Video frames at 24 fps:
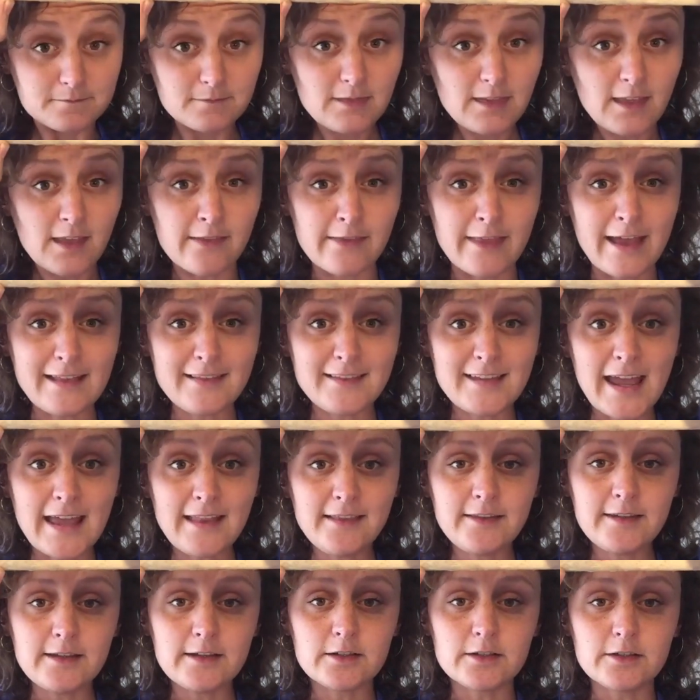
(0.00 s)
their
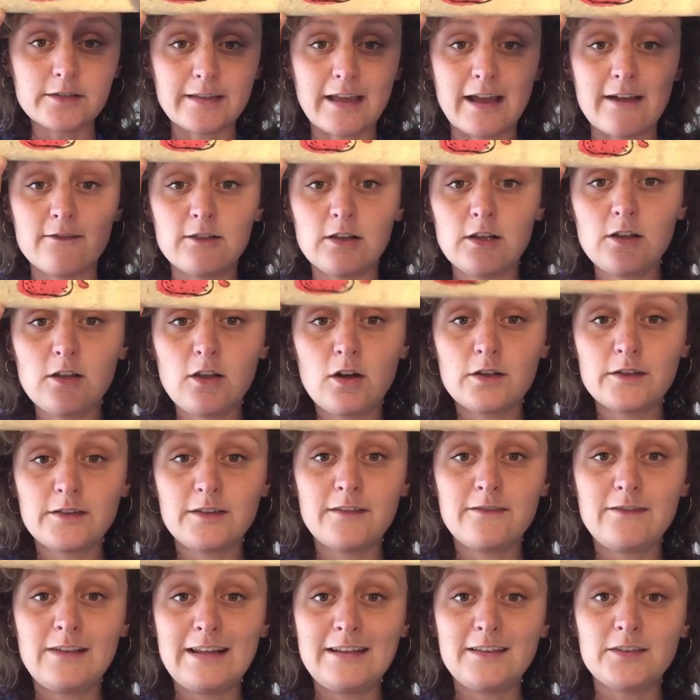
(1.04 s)
tentacles have lots
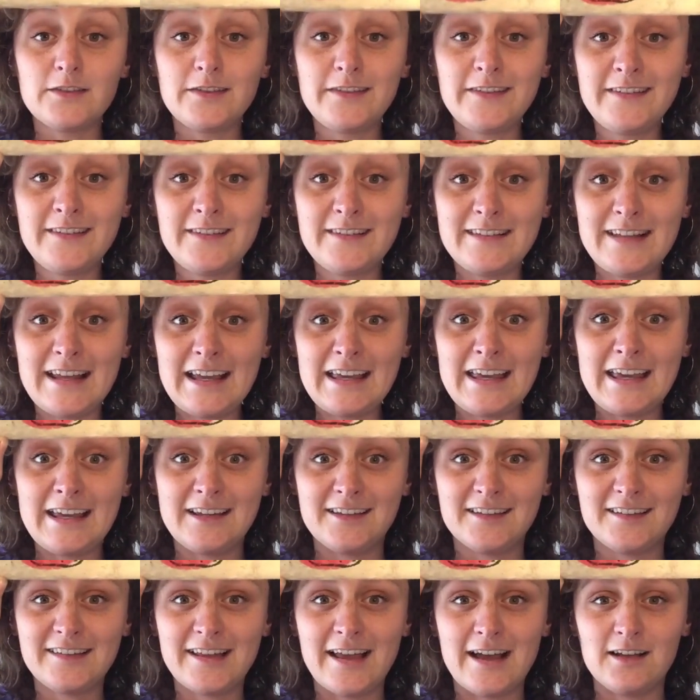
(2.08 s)
of little
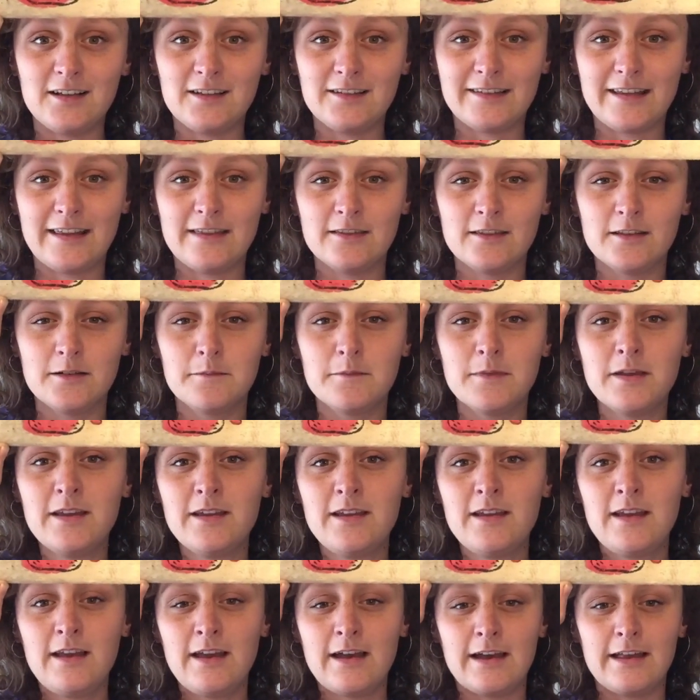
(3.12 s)
stinging cells in them.
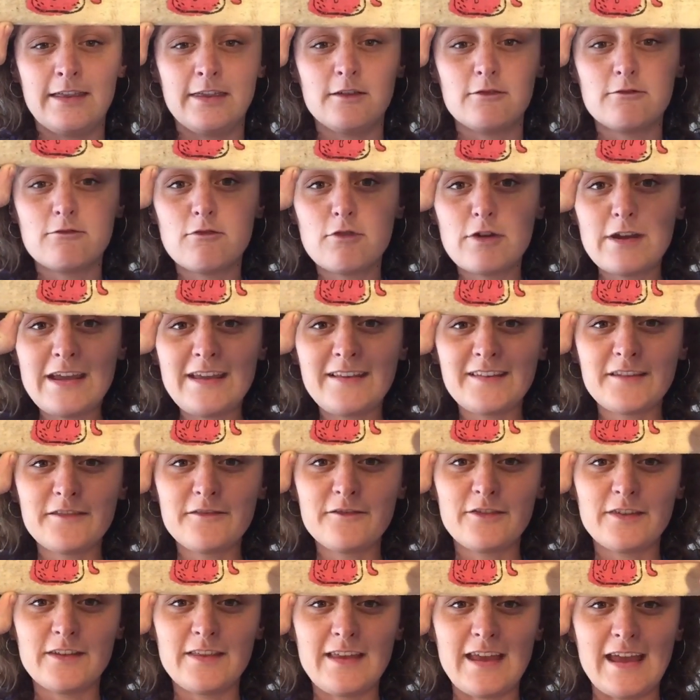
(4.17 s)
And the reason
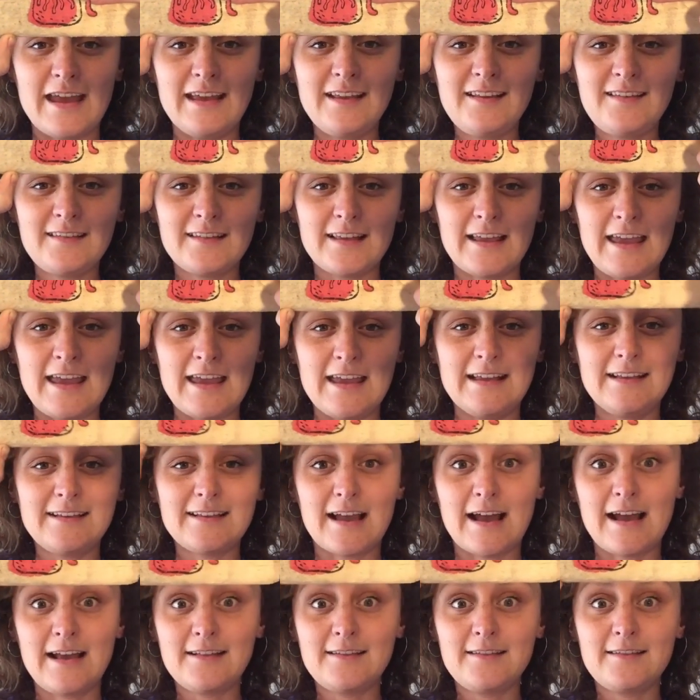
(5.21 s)
for this is
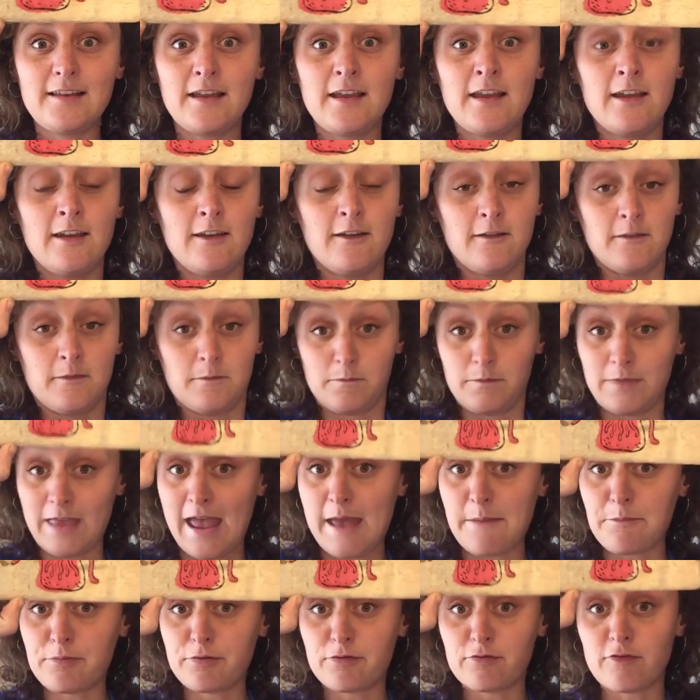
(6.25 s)
as
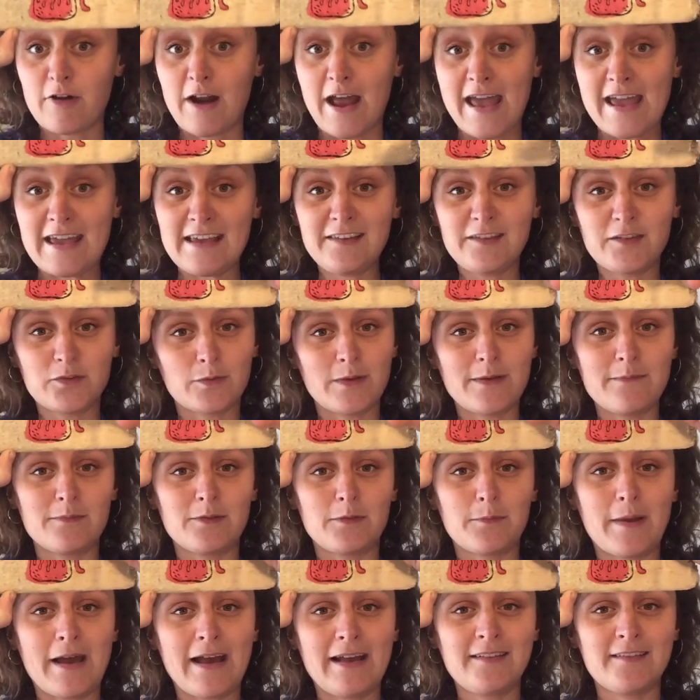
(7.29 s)
their prey swims
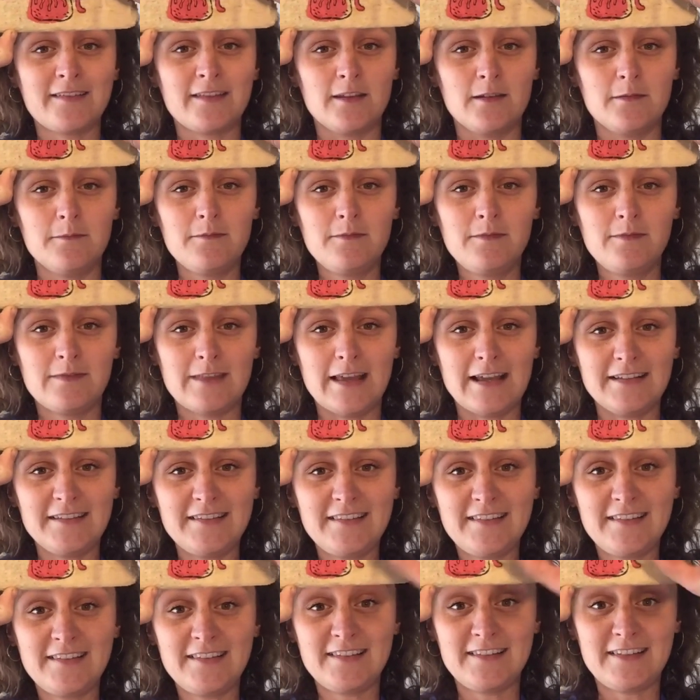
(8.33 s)
past them, they
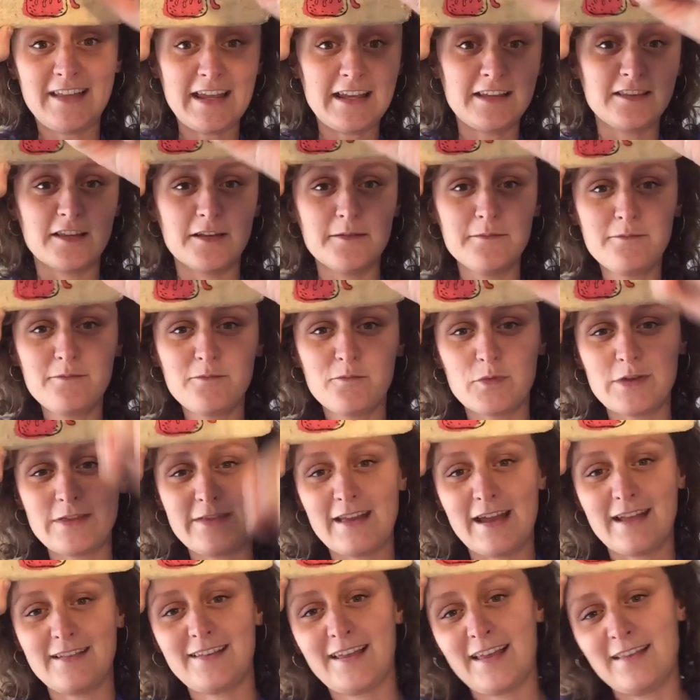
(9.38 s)
sting them with
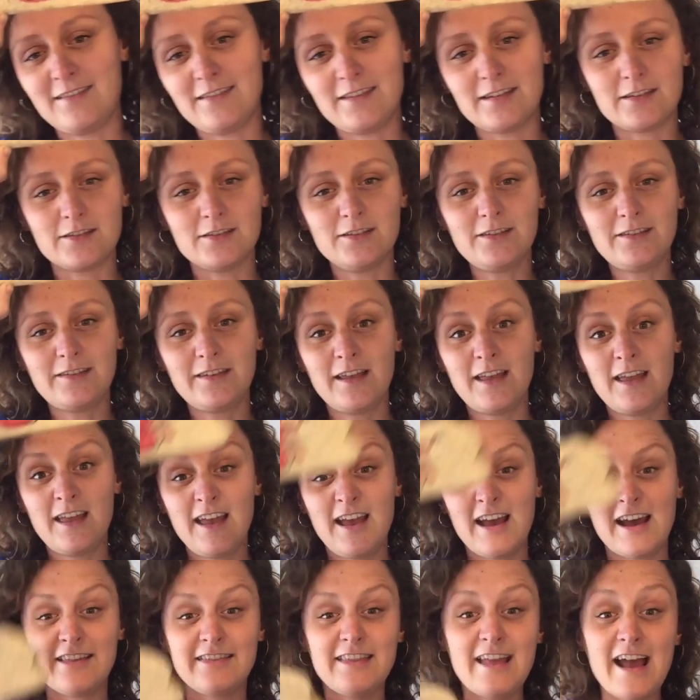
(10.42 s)
their tentacles,
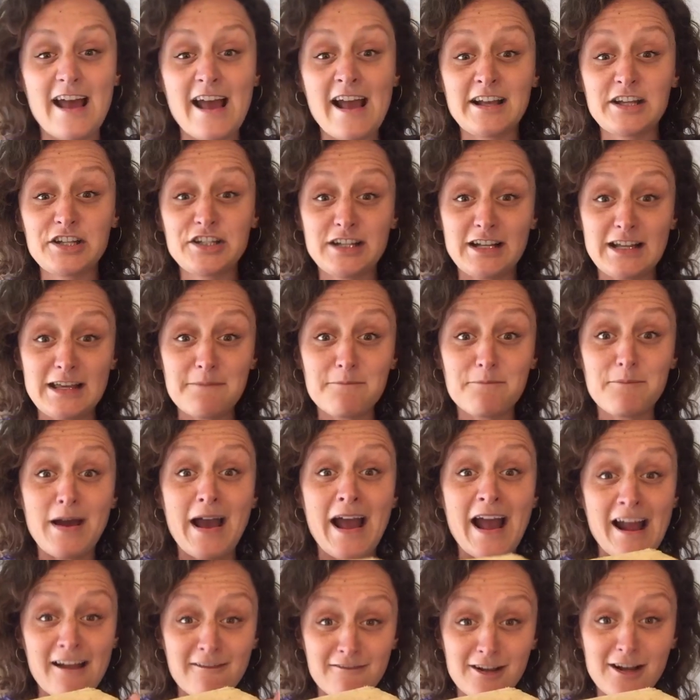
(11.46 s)
and that actually
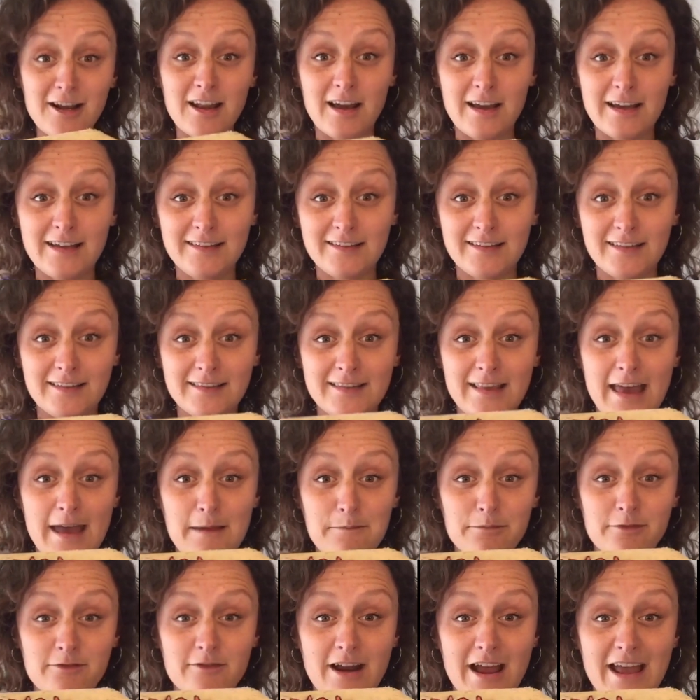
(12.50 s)
paralyses their
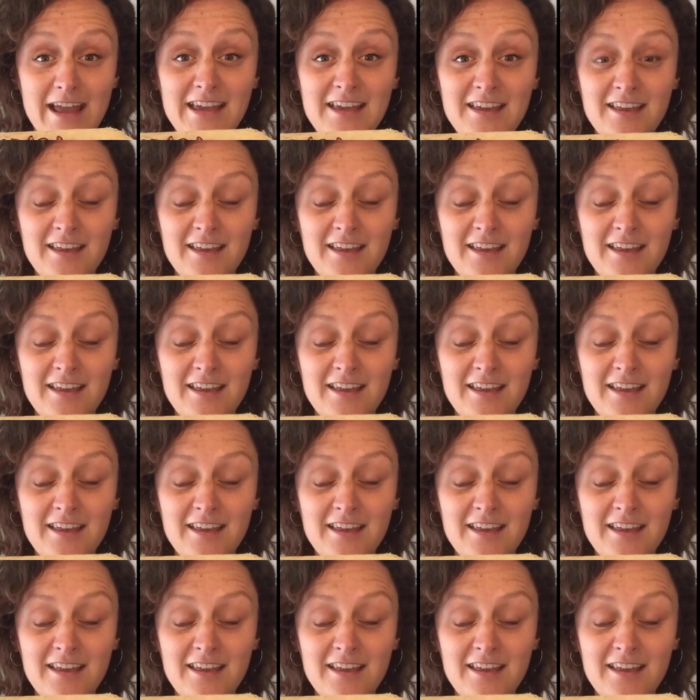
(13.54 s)
prey,